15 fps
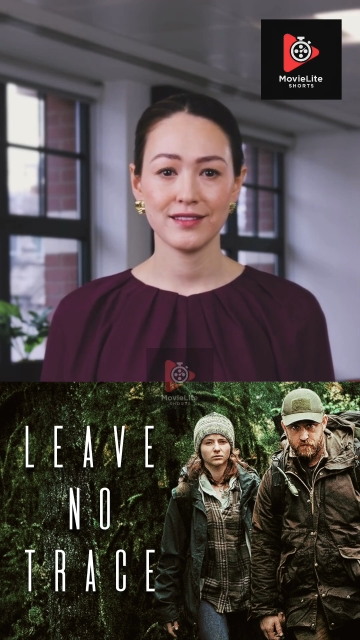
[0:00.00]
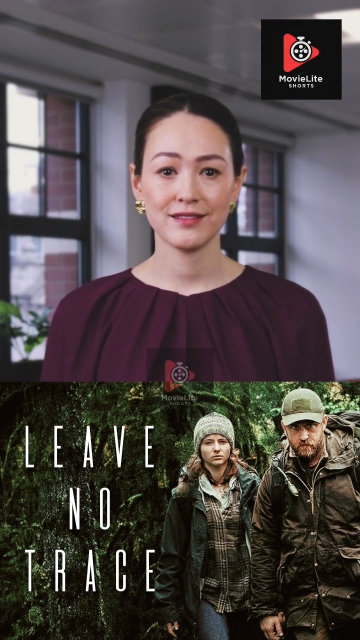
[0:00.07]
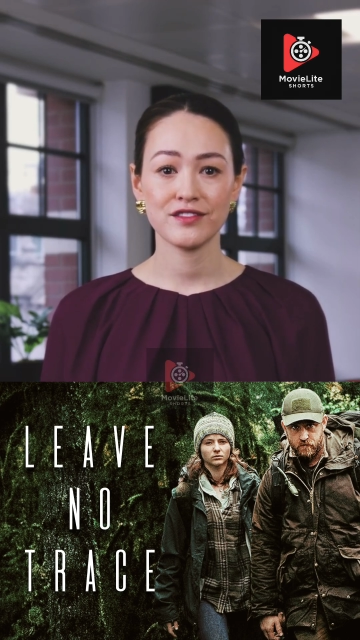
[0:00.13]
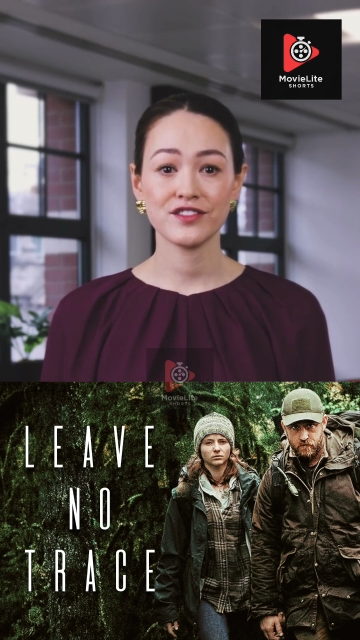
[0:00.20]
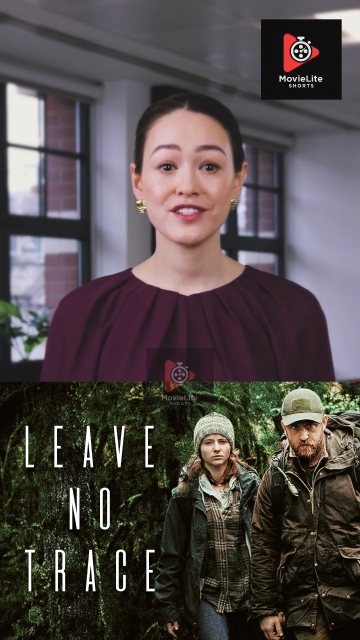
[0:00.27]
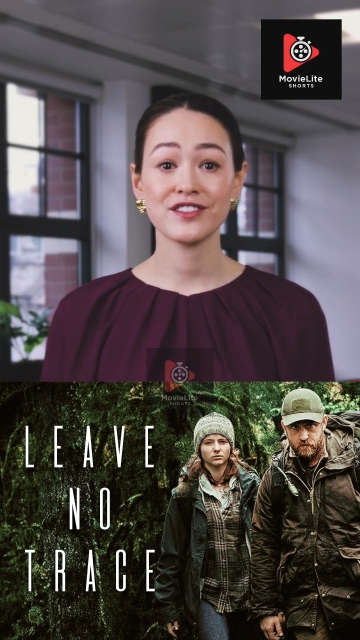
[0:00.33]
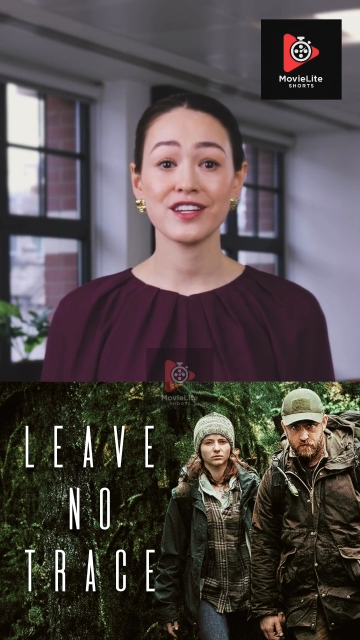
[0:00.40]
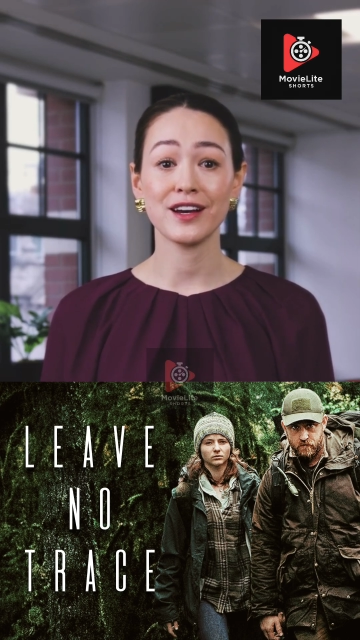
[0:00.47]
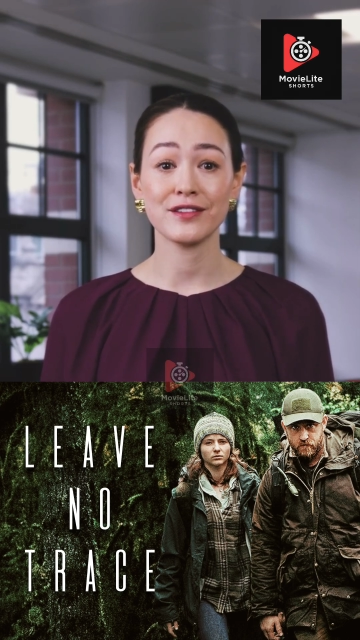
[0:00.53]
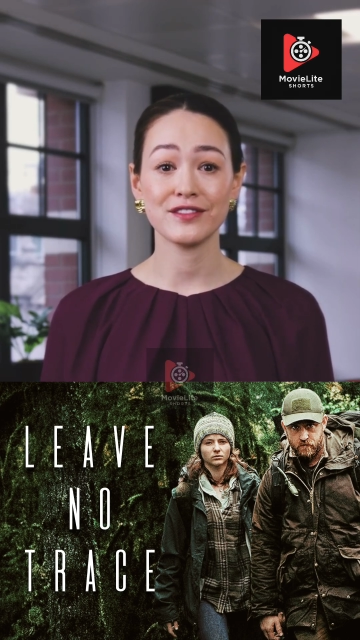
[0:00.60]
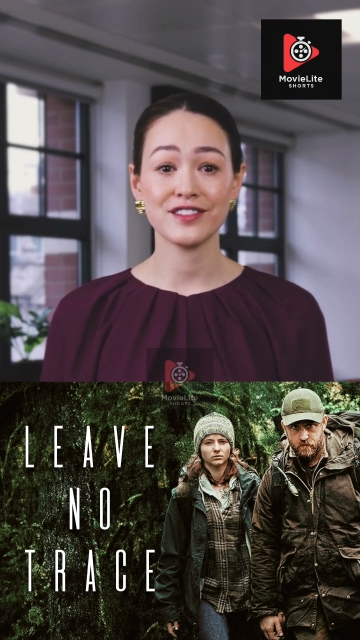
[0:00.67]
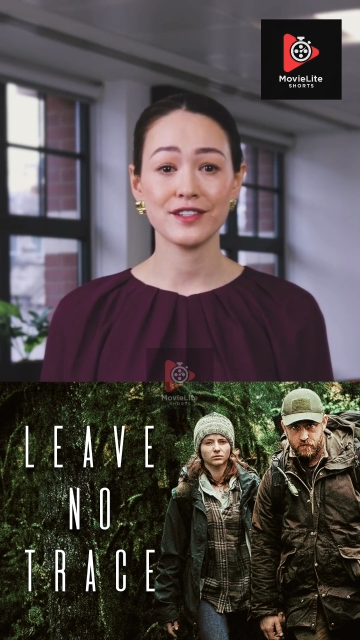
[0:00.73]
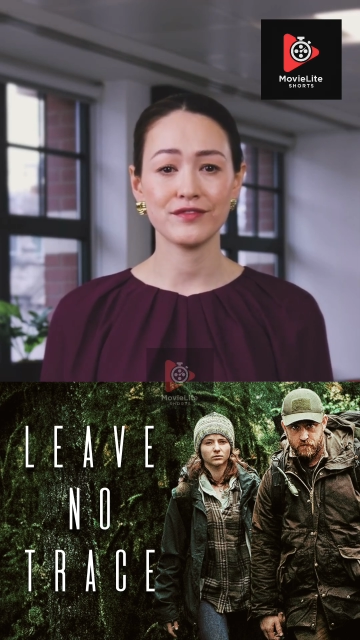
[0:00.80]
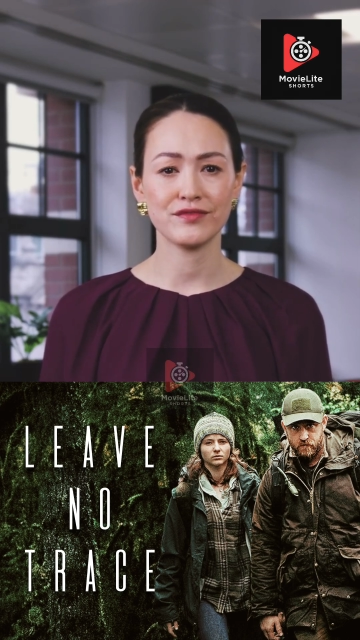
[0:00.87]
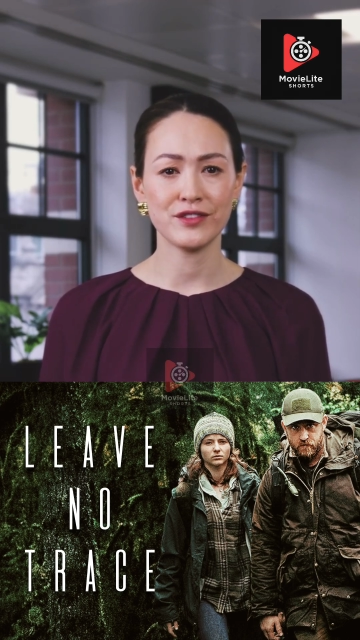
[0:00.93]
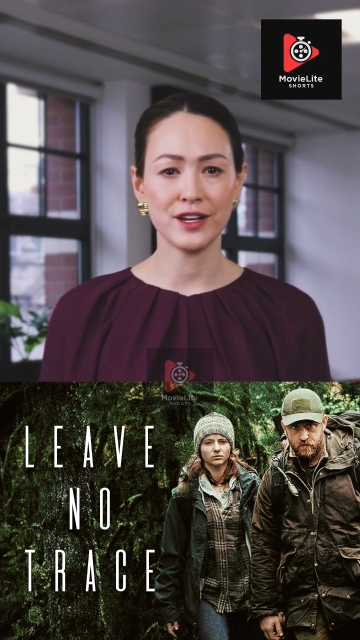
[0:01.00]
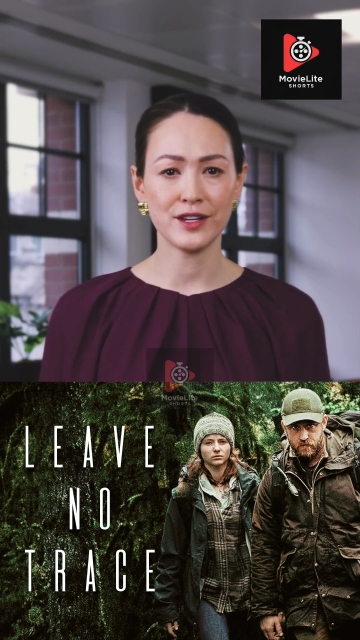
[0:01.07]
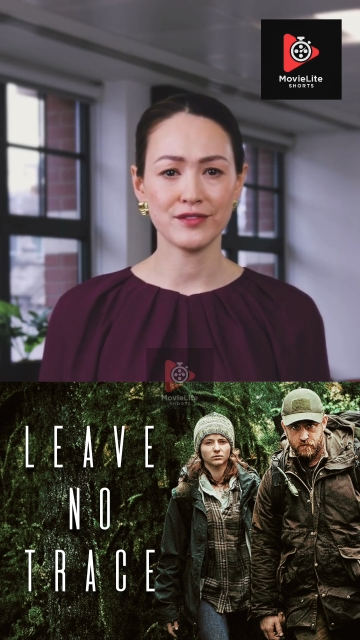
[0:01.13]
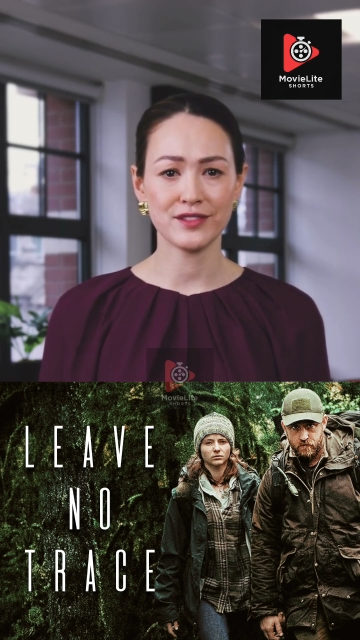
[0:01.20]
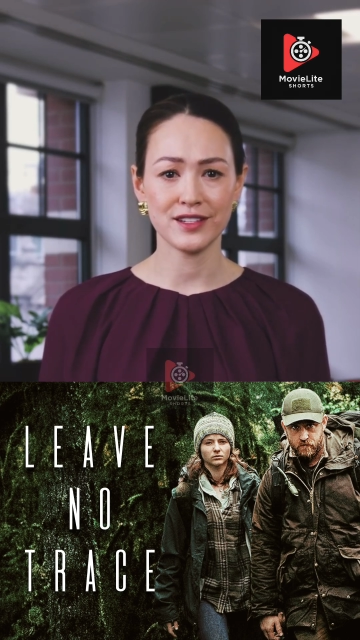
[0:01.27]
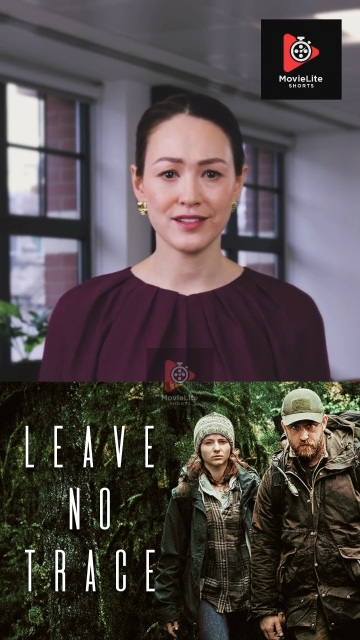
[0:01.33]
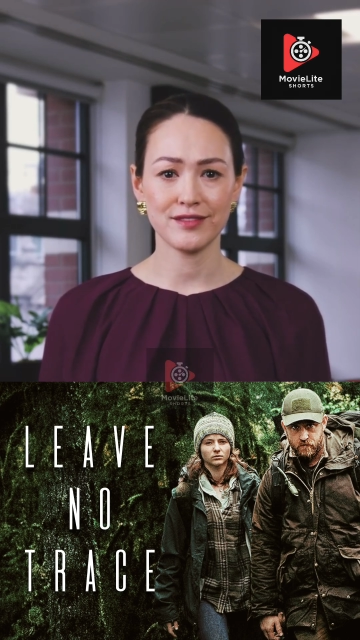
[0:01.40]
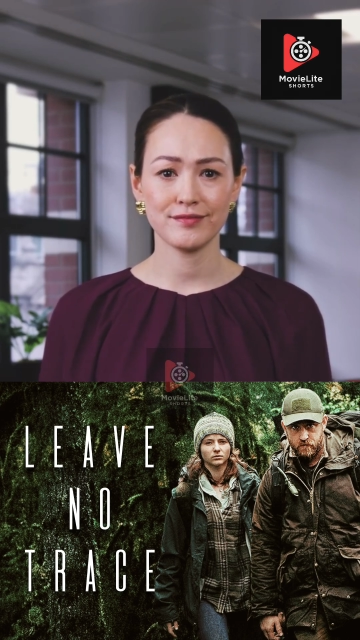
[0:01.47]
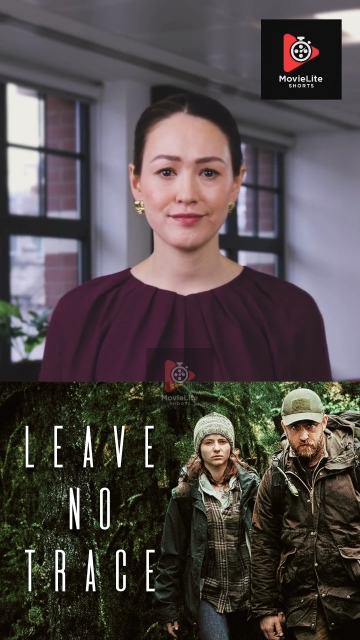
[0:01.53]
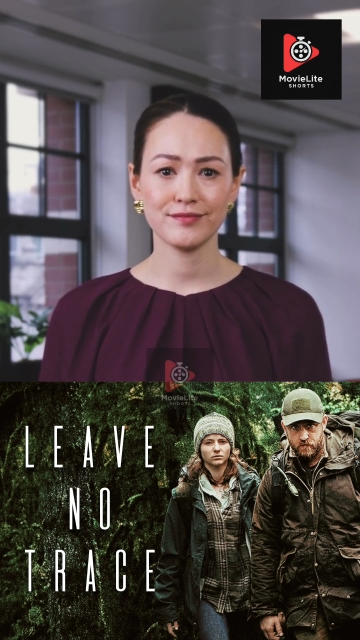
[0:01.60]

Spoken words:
she tells her father,